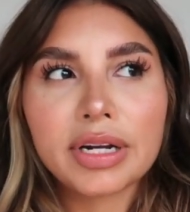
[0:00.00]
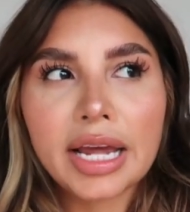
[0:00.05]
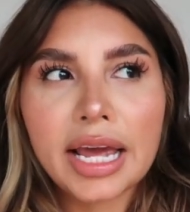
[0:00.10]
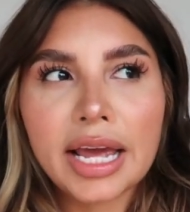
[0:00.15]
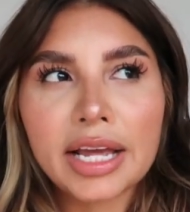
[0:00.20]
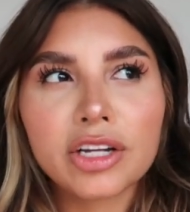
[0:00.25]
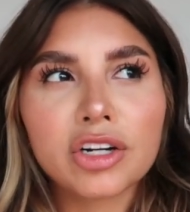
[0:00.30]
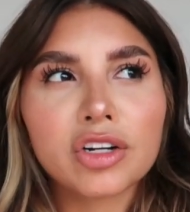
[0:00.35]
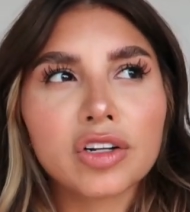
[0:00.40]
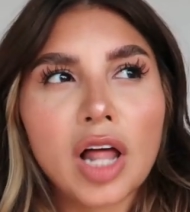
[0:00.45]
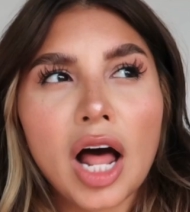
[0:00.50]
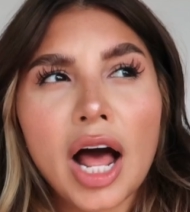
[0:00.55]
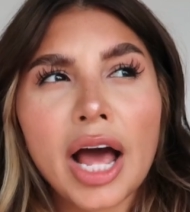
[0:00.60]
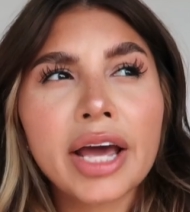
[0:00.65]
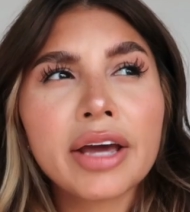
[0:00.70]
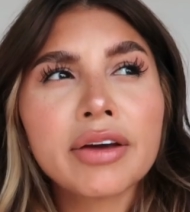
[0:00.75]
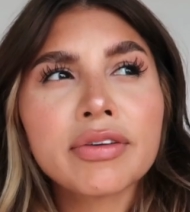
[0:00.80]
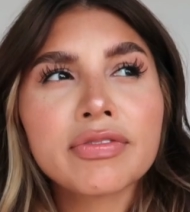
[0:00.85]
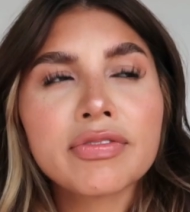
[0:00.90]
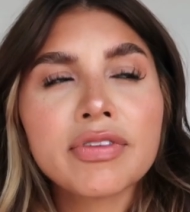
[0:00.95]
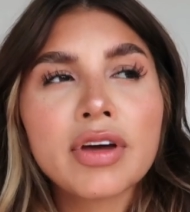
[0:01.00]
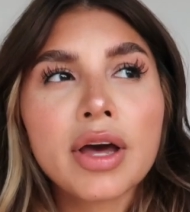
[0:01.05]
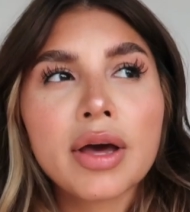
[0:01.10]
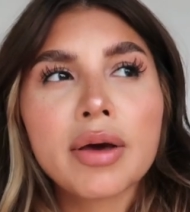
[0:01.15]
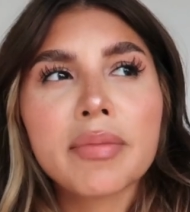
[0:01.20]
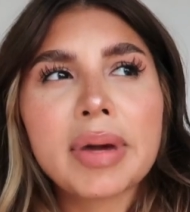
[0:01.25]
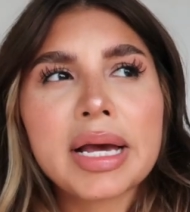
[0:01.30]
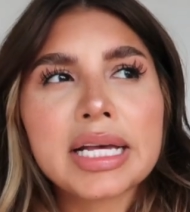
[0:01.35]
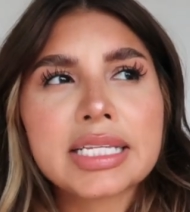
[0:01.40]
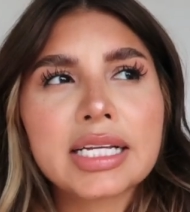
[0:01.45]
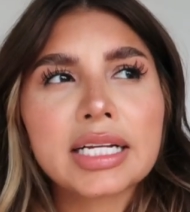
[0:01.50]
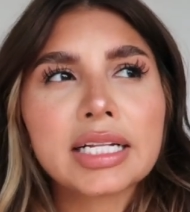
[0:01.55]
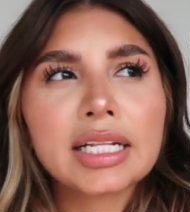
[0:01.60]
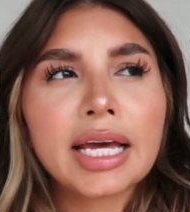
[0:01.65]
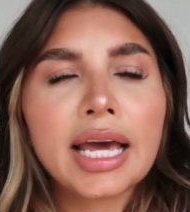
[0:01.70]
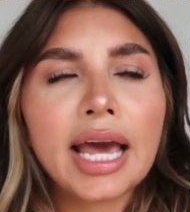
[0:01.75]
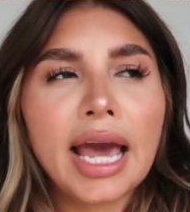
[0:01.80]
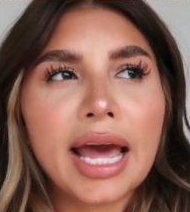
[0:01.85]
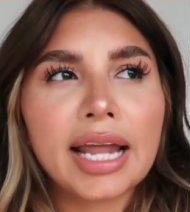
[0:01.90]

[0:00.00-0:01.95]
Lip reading: in your life, basically.